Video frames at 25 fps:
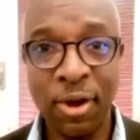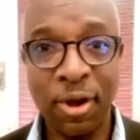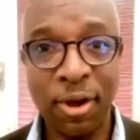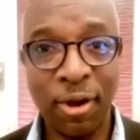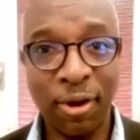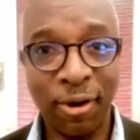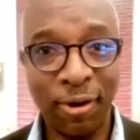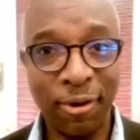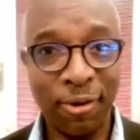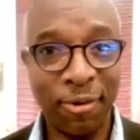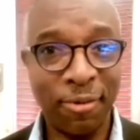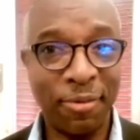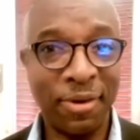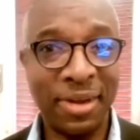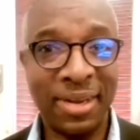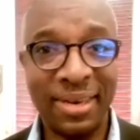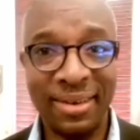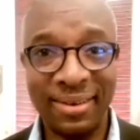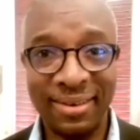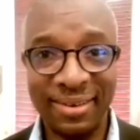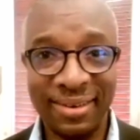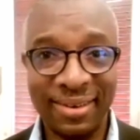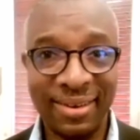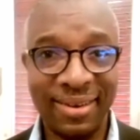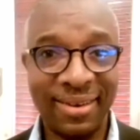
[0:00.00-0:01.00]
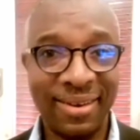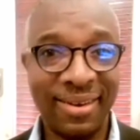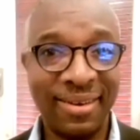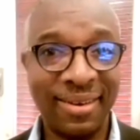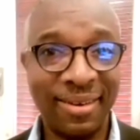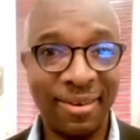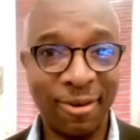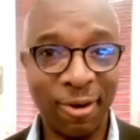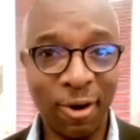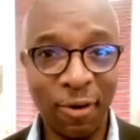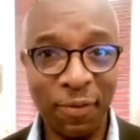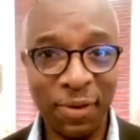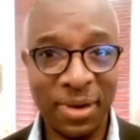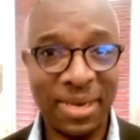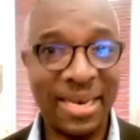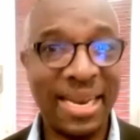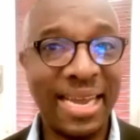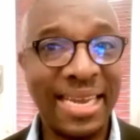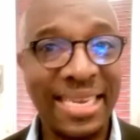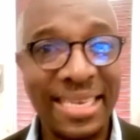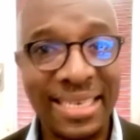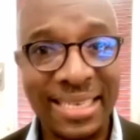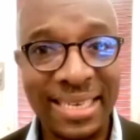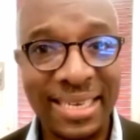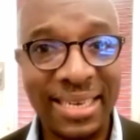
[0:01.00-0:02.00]
you know and uh, COVID
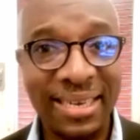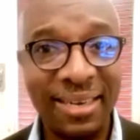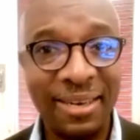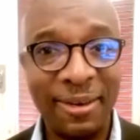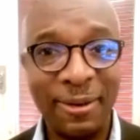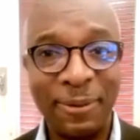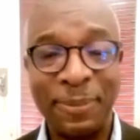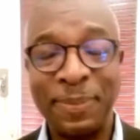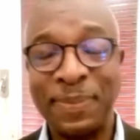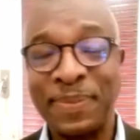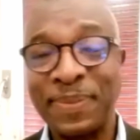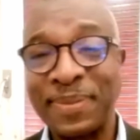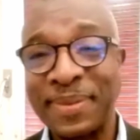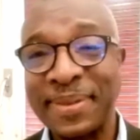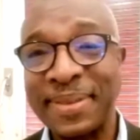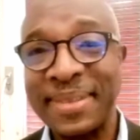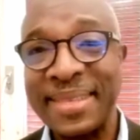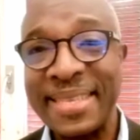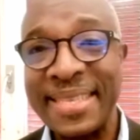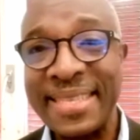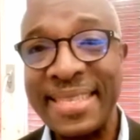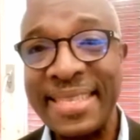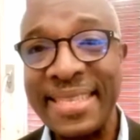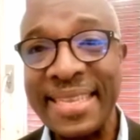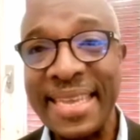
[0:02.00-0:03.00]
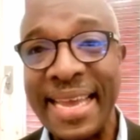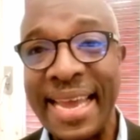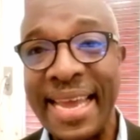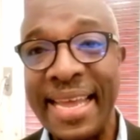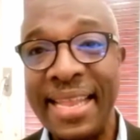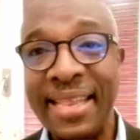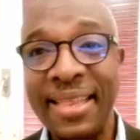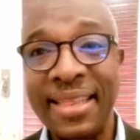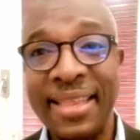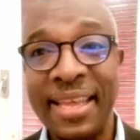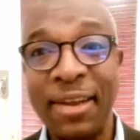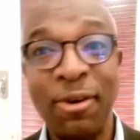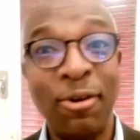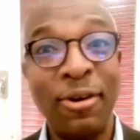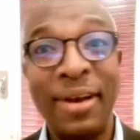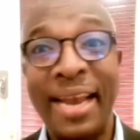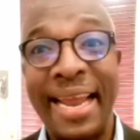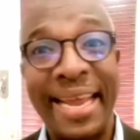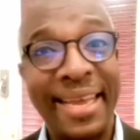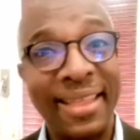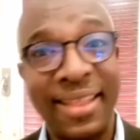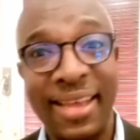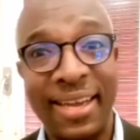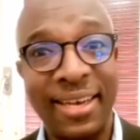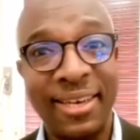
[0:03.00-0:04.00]
nineteen and they don't
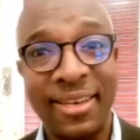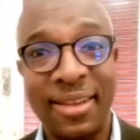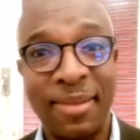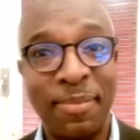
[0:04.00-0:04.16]
like that.